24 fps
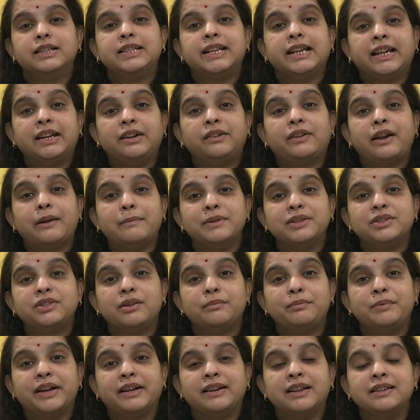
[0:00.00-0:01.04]
second
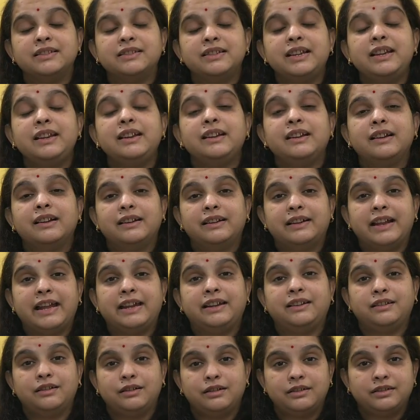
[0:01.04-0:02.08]
trimester pregnancy,
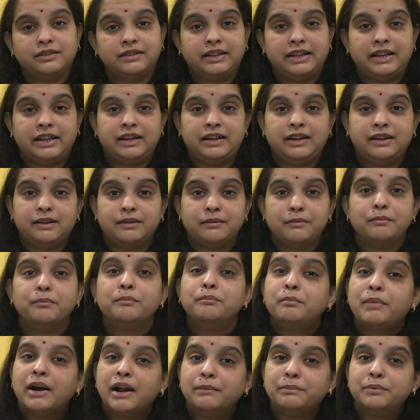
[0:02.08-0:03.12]
like the
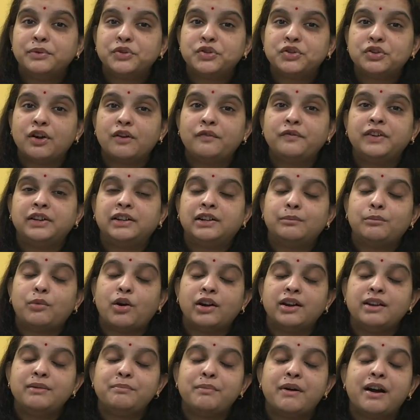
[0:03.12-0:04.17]
palpation of fetal
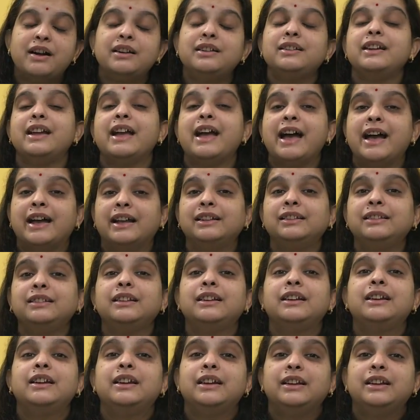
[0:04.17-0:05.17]
body part and